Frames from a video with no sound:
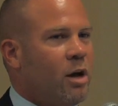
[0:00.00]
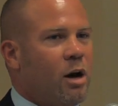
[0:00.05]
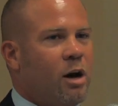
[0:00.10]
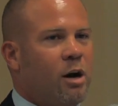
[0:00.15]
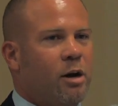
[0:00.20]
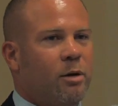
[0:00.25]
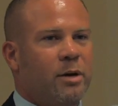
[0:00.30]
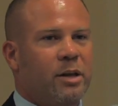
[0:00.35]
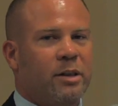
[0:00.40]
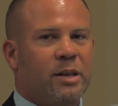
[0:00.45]

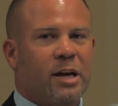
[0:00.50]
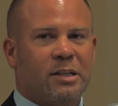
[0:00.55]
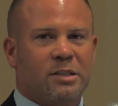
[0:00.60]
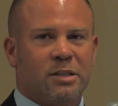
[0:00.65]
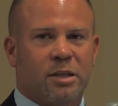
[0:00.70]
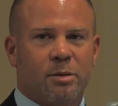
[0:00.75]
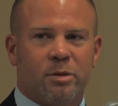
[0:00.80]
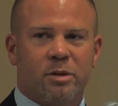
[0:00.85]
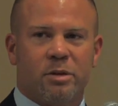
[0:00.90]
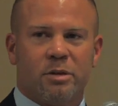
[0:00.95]
And that's
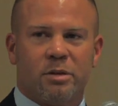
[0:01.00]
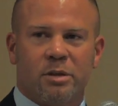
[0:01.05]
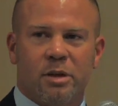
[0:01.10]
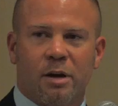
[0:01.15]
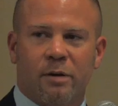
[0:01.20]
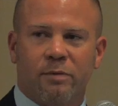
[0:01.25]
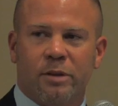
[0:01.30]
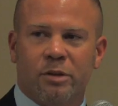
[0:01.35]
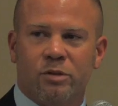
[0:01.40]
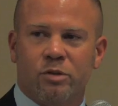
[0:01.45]
some of the
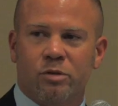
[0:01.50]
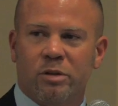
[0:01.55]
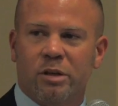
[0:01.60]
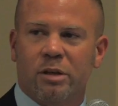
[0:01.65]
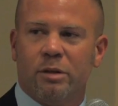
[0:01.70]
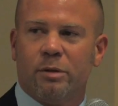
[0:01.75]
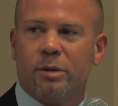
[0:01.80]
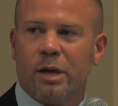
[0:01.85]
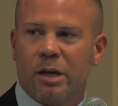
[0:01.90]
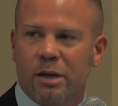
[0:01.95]
stuff that you need
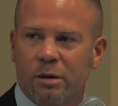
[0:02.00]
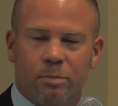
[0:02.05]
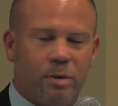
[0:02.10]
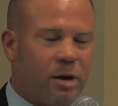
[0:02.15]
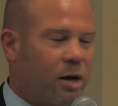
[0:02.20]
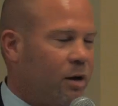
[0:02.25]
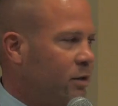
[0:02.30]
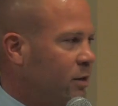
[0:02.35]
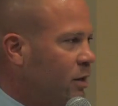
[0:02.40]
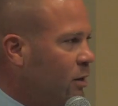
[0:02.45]
to think
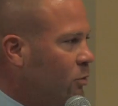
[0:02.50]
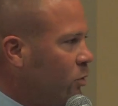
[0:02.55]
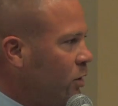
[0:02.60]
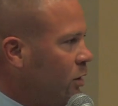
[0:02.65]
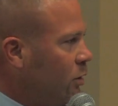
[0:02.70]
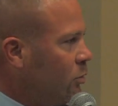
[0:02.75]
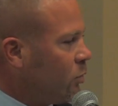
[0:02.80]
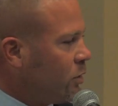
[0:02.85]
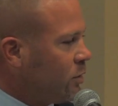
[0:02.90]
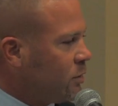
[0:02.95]
about and that
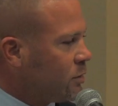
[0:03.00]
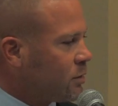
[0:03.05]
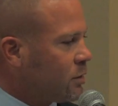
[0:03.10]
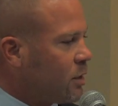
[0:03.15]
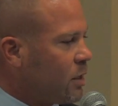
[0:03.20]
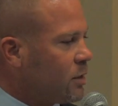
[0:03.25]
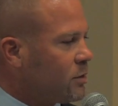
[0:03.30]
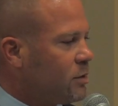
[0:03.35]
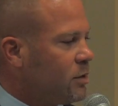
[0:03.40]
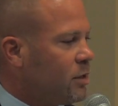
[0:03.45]
we
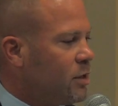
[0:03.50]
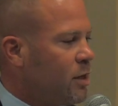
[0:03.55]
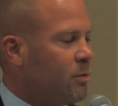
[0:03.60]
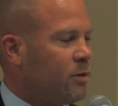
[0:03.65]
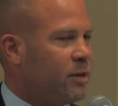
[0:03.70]
discussed today.